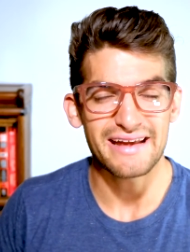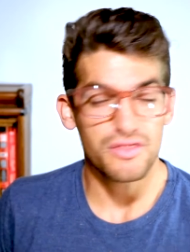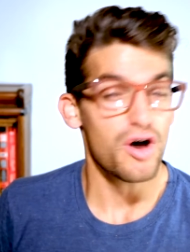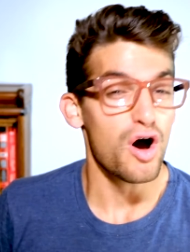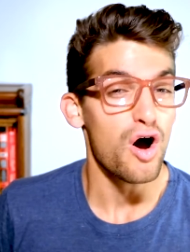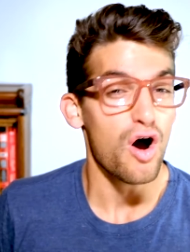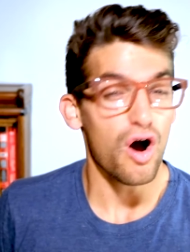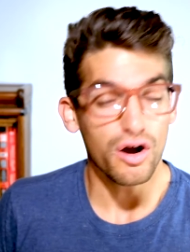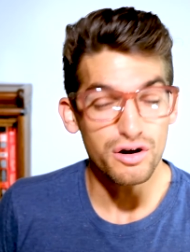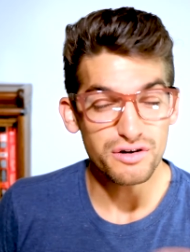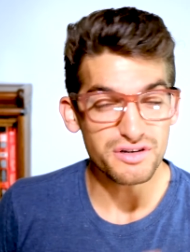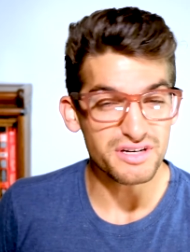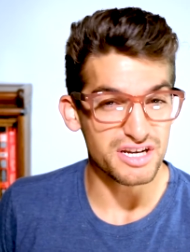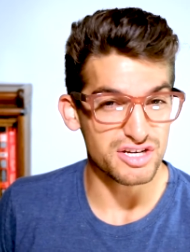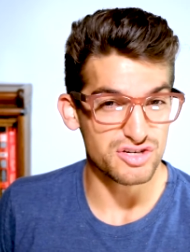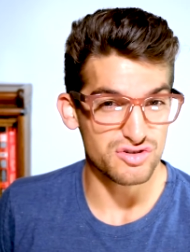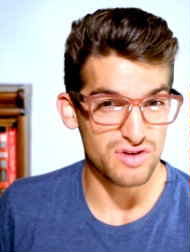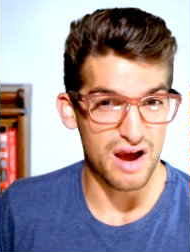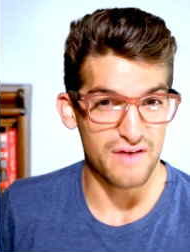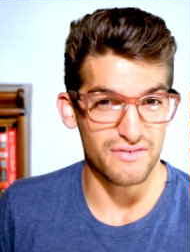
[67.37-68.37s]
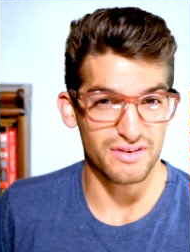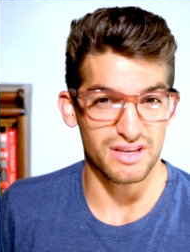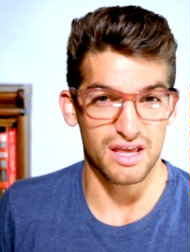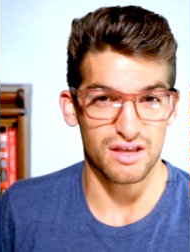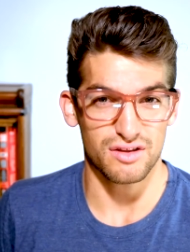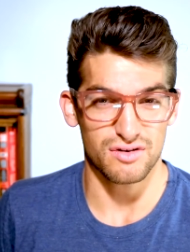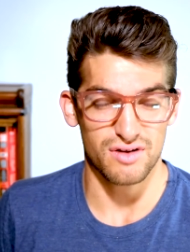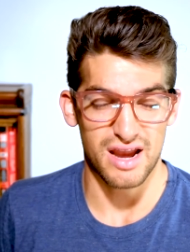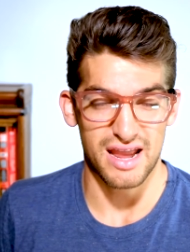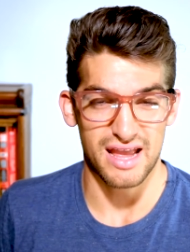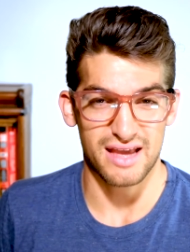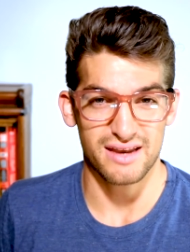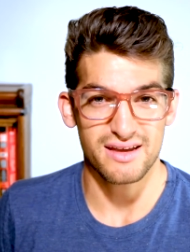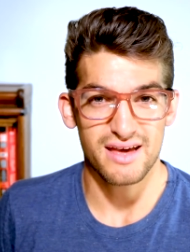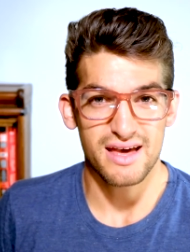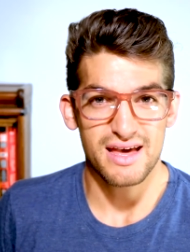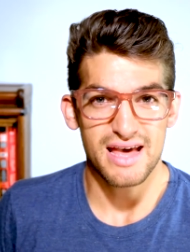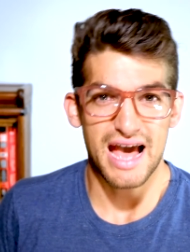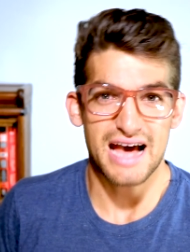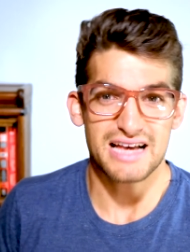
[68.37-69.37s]
The hard disk drive, on the other hand,
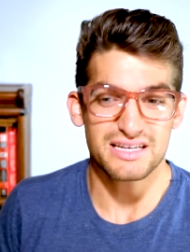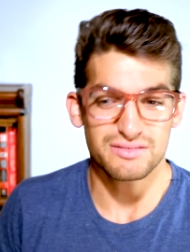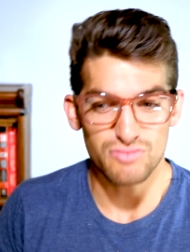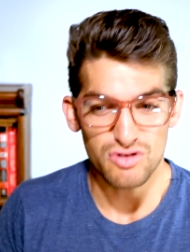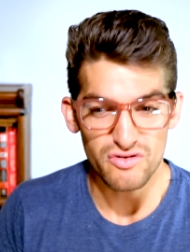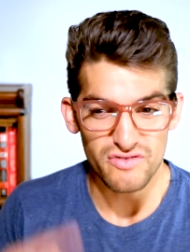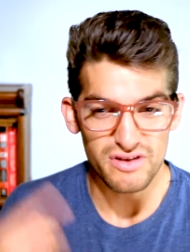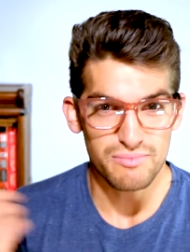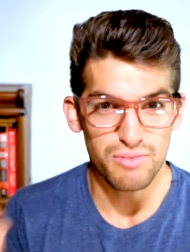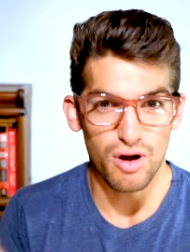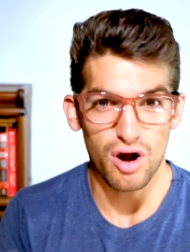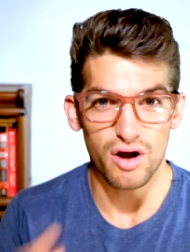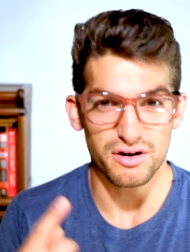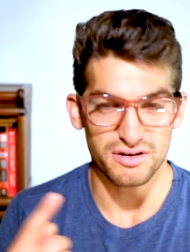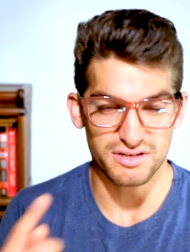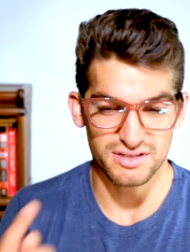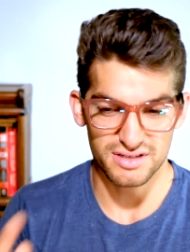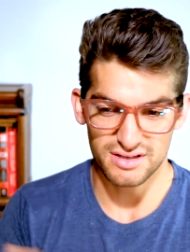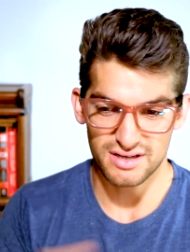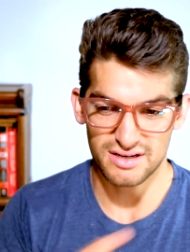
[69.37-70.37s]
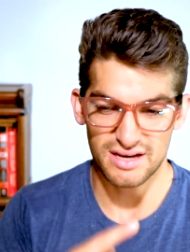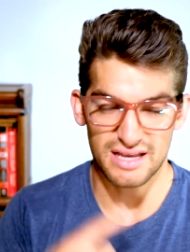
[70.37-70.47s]
has moving parts,